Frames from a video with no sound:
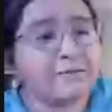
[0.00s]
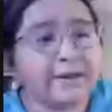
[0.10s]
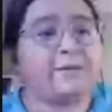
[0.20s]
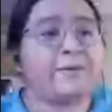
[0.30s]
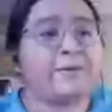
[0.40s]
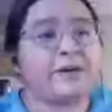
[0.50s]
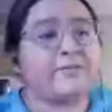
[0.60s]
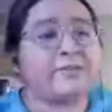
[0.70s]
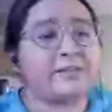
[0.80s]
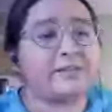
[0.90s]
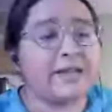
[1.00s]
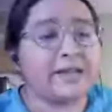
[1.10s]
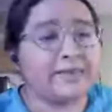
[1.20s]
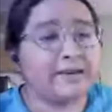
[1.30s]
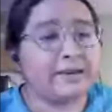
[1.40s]
not above
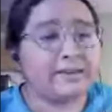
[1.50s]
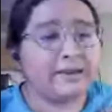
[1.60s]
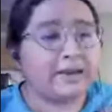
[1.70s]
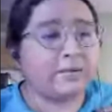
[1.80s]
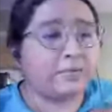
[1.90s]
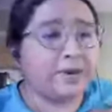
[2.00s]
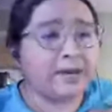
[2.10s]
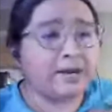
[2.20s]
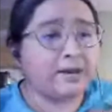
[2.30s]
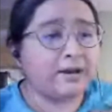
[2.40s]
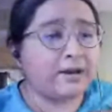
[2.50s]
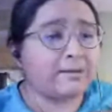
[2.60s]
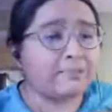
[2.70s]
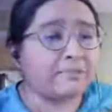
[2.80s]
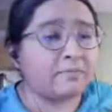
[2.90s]
to say that, like, when
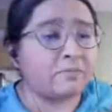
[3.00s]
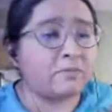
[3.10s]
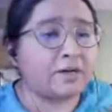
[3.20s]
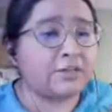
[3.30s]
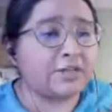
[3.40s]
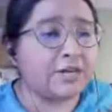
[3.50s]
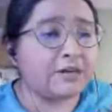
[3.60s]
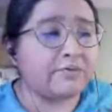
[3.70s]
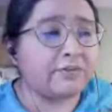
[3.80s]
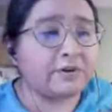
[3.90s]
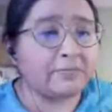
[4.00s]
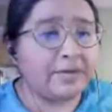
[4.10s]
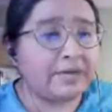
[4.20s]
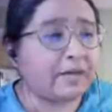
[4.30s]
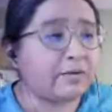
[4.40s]
I'm watching for
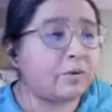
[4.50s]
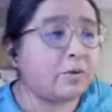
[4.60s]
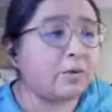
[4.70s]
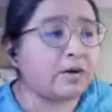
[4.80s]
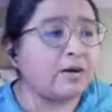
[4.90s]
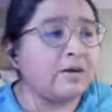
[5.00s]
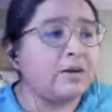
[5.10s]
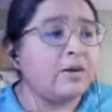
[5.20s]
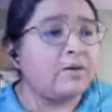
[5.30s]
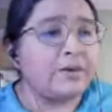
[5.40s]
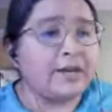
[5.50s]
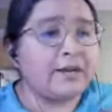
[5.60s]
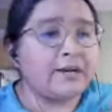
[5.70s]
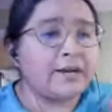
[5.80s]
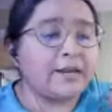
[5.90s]
BL, or
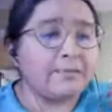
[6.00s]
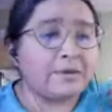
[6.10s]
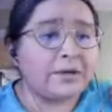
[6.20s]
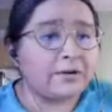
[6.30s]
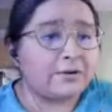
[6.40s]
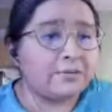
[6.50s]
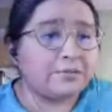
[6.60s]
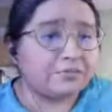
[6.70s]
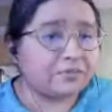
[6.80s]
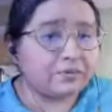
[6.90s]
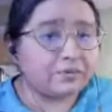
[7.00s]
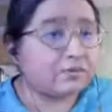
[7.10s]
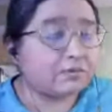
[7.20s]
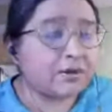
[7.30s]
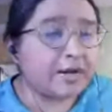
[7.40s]
when I'm,
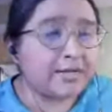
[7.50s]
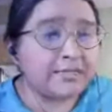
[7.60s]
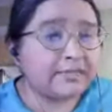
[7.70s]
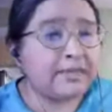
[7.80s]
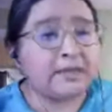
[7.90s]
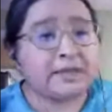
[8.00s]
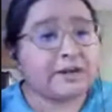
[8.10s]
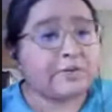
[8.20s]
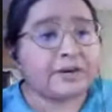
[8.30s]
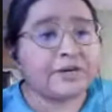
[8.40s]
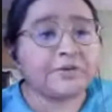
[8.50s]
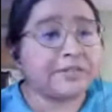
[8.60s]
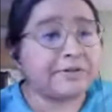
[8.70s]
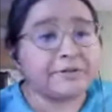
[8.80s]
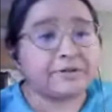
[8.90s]
trying to see, what new
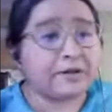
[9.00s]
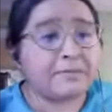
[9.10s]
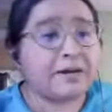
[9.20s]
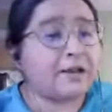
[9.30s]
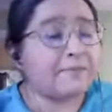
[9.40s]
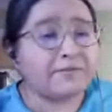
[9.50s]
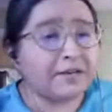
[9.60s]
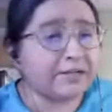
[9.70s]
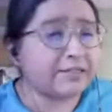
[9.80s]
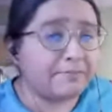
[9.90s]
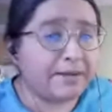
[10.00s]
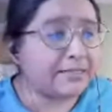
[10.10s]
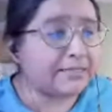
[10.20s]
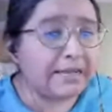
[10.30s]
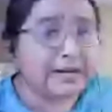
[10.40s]
series are coming up. If there's a bed
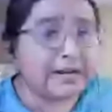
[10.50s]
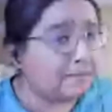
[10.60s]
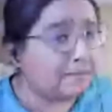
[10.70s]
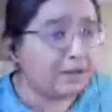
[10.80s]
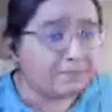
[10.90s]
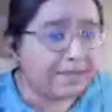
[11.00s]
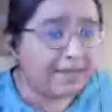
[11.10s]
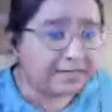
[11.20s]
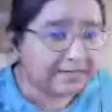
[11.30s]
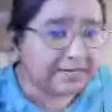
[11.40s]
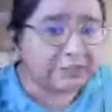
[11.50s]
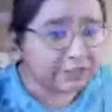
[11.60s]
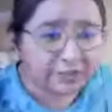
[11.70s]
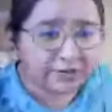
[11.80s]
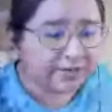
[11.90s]
scene, I'm going to pay
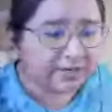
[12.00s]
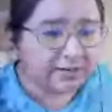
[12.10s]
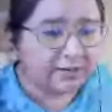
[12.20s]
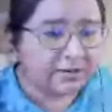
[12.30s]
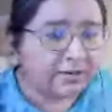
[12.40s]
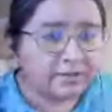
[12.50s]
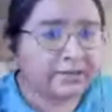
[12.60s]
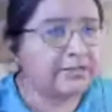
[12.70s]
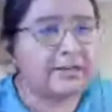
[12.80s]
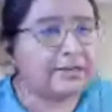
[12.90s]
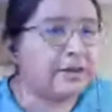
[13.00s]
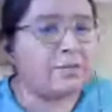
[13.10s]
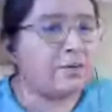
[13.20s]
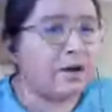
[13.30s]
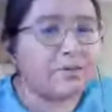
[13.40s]
attention to it. There's
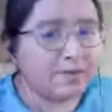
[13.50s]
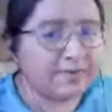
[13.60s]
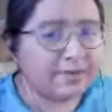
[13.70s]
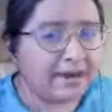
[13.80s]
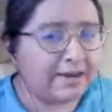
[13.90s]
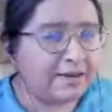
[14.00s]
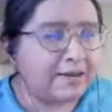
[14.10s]
nothing wrong with that.